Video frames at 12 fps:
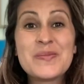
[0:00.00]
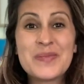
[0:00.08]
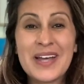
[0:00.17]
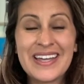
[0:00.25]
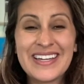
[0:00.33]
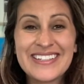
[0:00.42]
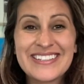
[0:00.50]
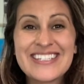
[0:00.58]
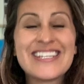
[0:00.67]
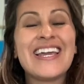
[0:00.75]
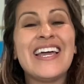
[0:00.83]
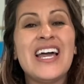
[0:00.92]

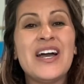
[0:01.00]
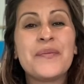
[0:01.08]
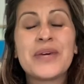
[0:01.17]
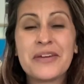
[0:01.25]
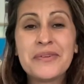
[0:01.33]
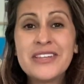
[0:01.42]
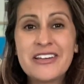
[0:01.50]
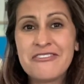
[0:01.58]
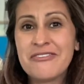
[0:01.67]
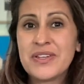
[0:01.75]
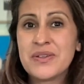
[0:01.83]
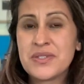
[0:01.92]
but what I would love
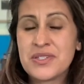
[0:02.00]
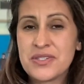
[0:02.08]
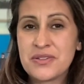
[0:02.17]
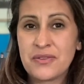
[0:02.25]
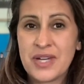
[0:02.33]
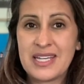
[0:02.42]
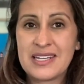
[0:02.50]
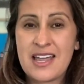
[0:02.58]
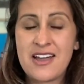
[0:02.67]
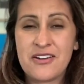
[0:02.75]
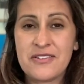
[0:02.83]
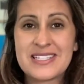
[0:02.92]
for you to do right
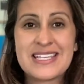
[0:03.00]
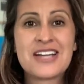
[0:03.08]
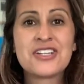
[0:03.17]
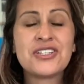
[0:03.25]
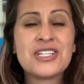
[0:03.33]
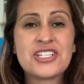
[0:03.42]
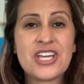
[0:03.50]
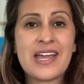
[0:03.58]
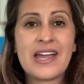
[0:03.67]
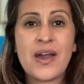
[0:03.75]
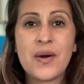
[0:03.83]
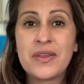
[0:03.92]
now is actually
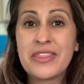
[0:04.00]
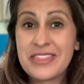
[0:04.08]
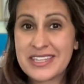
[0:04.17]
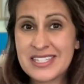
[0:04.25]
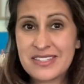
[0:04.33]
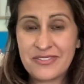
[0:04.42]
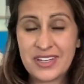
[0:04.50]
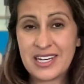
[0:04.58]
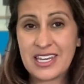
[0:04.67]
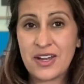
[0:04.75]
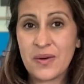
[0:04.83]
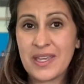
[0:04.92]
check out this
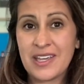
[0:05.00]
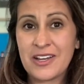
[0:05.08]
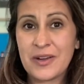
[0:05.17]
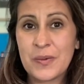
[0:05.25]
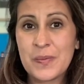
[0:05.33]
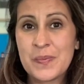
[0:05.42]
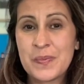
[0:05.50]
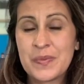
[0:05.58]
video here,